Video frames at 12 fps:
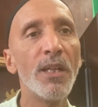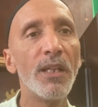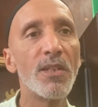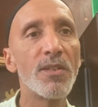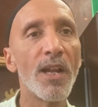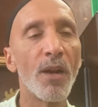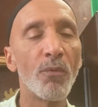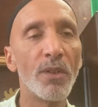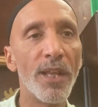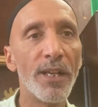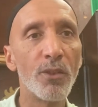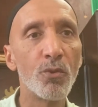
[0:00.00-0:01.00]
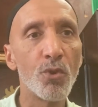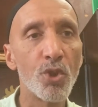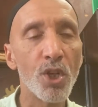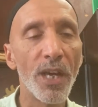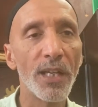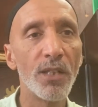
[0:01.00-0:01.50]
it's not related to
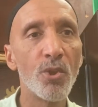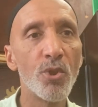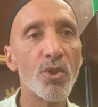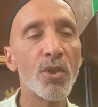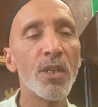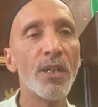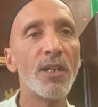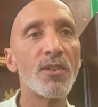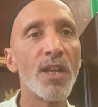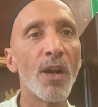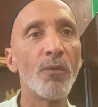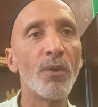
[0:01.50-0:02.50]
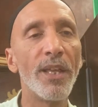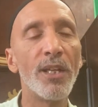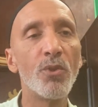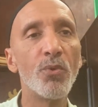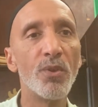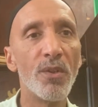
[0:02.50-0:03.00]
change, it's not
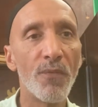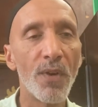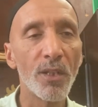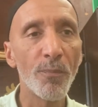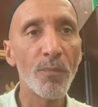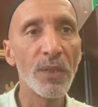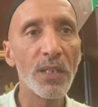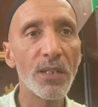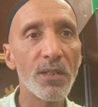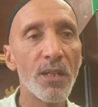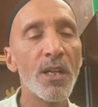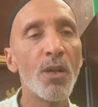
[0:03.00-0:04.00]
related to development,